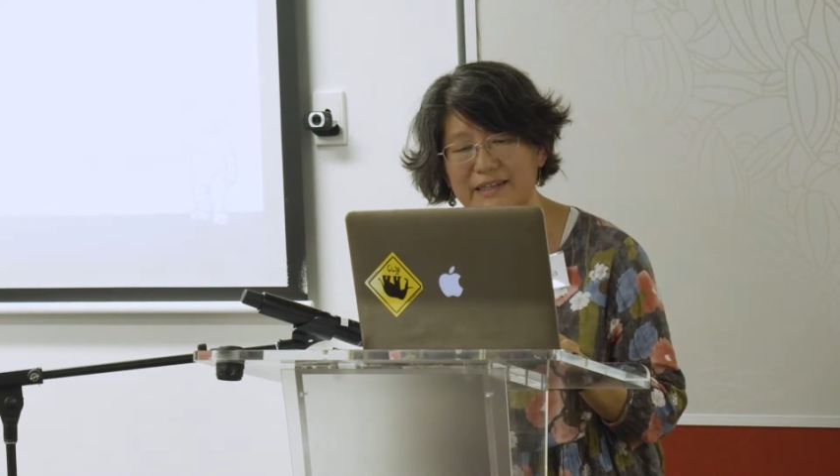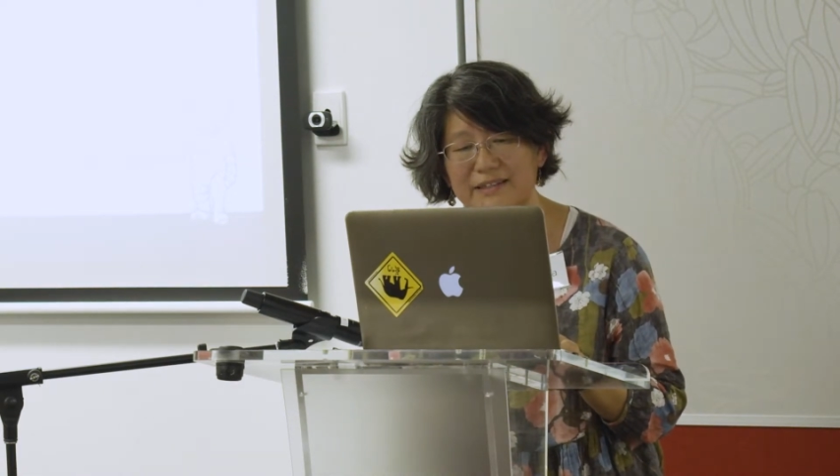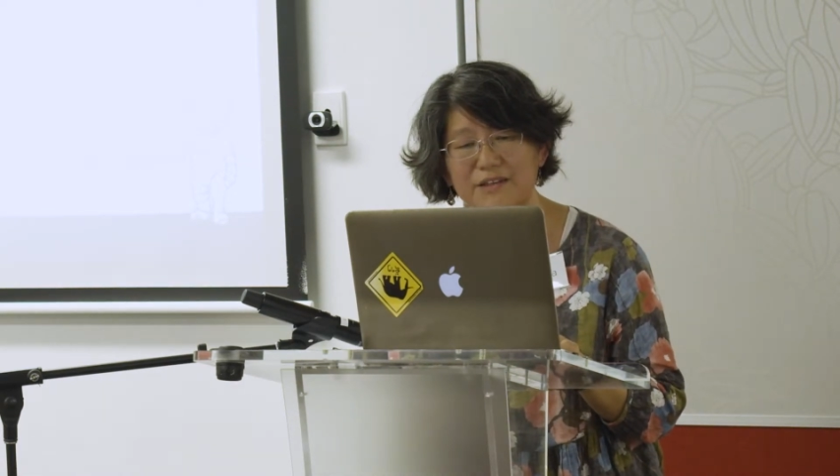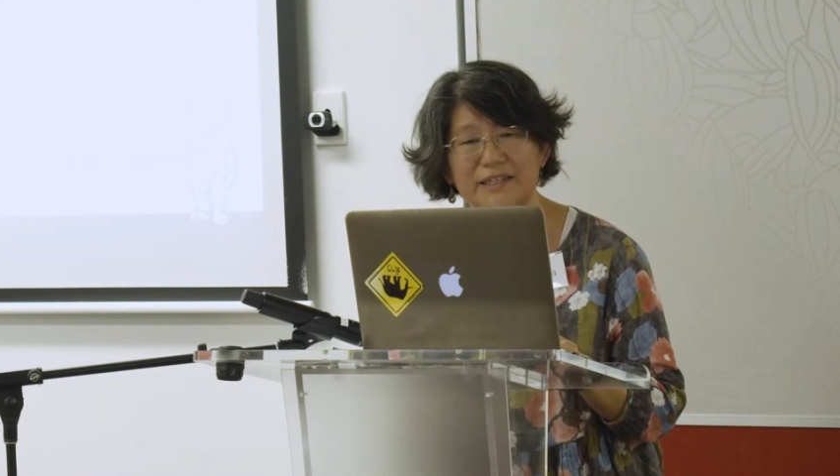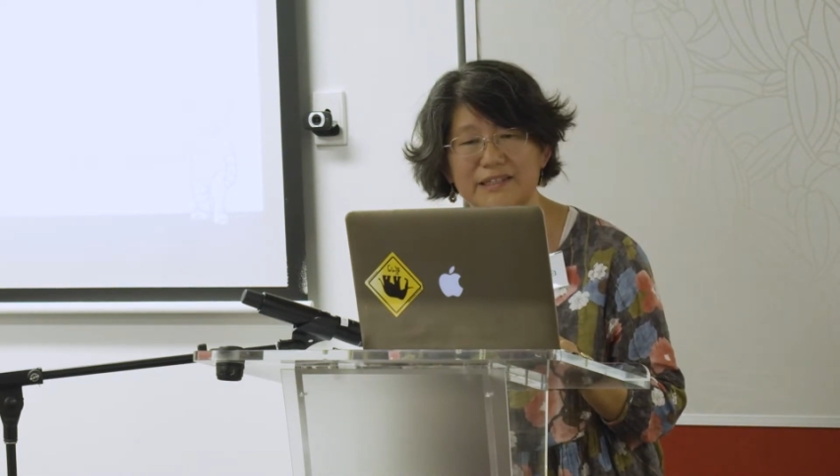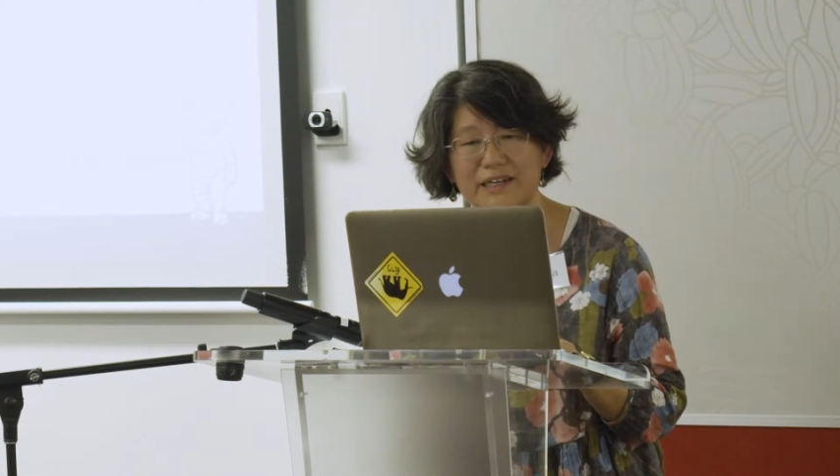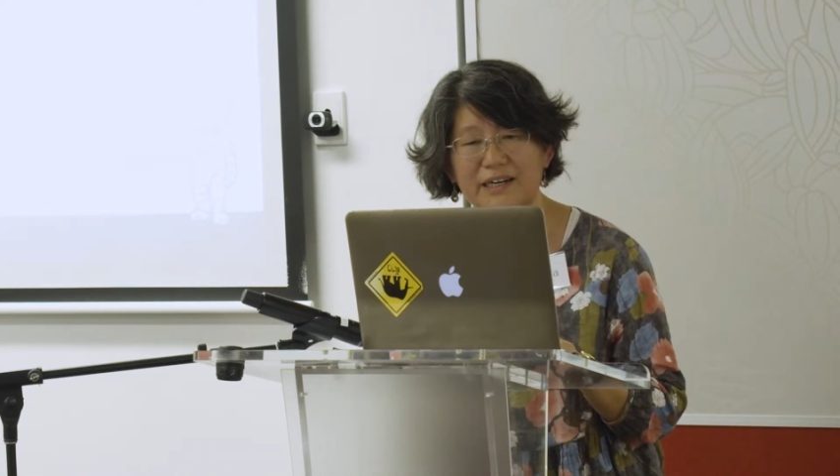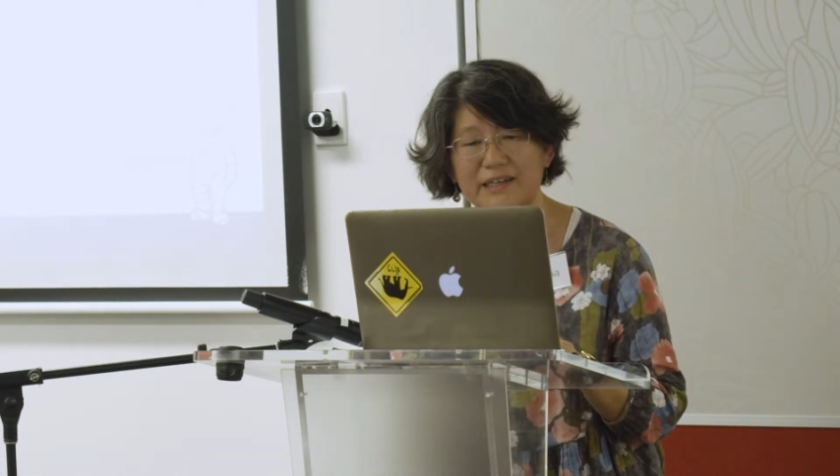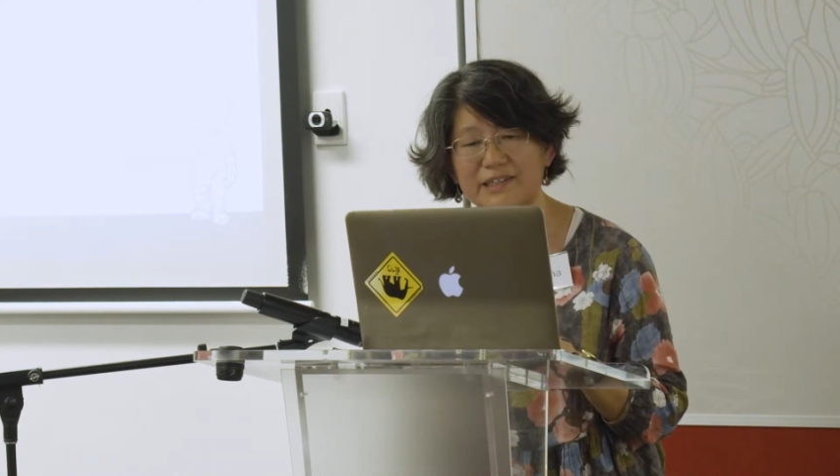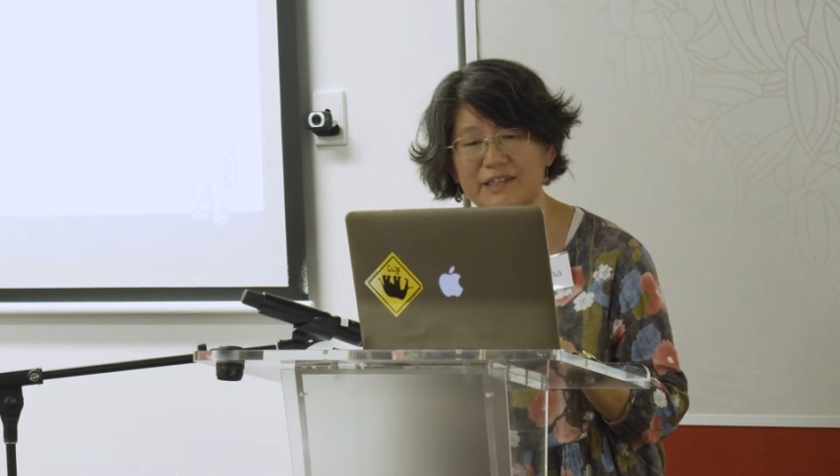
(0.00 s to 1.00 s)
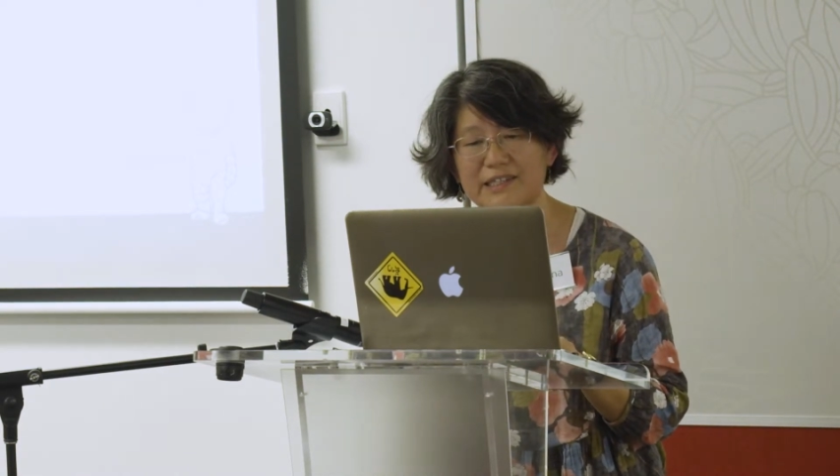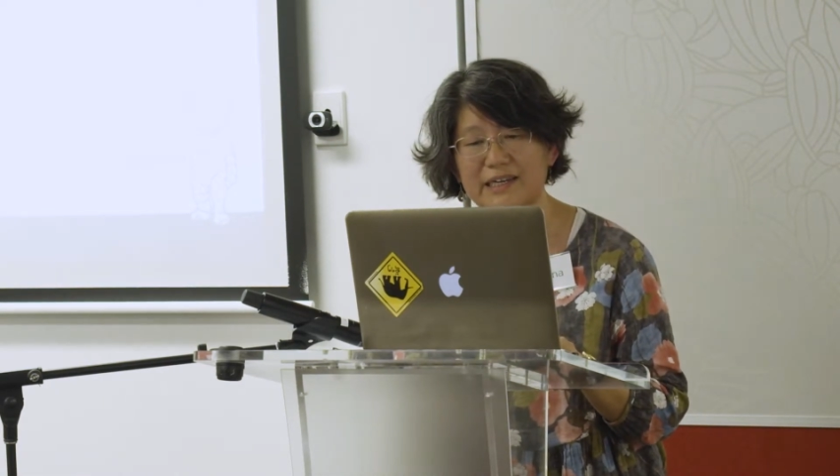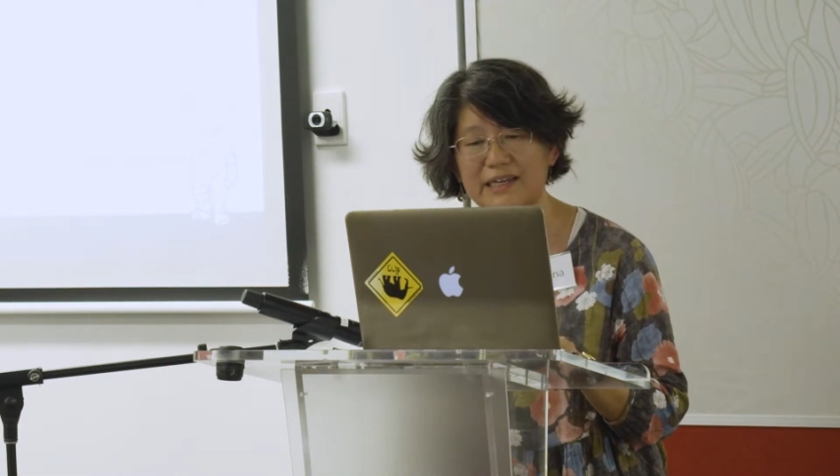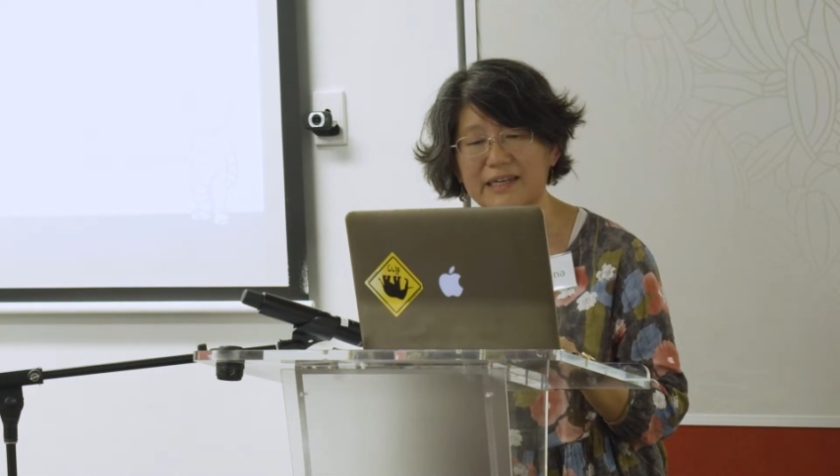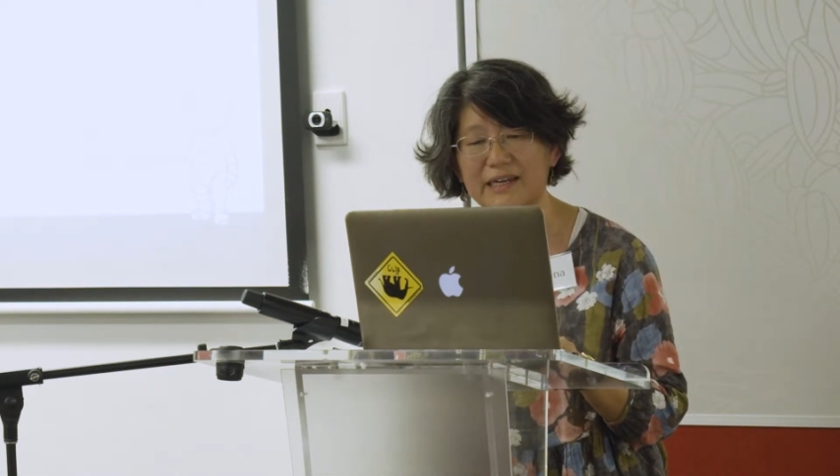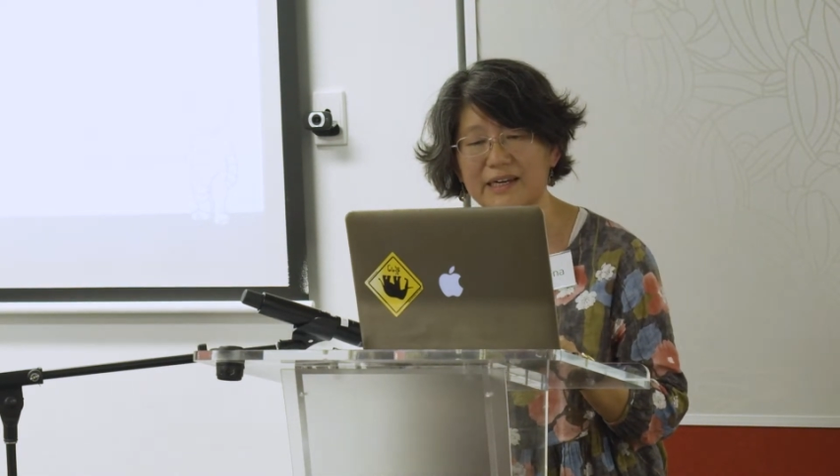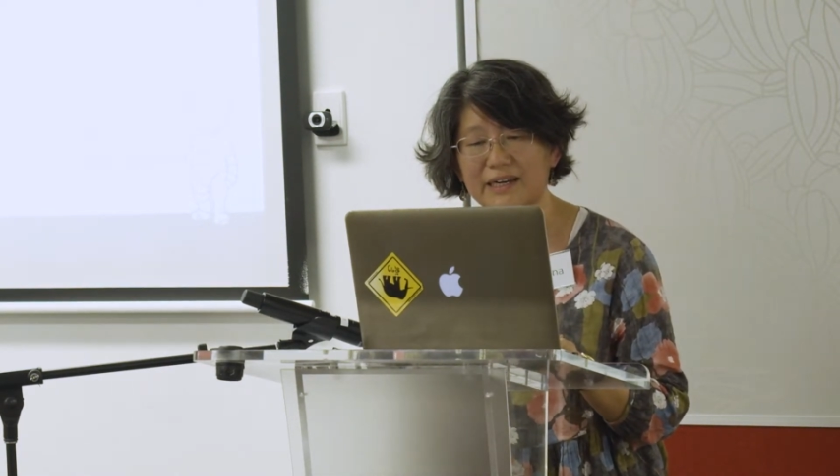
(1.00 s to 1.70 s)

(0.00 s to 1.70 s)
and your NDIS OT,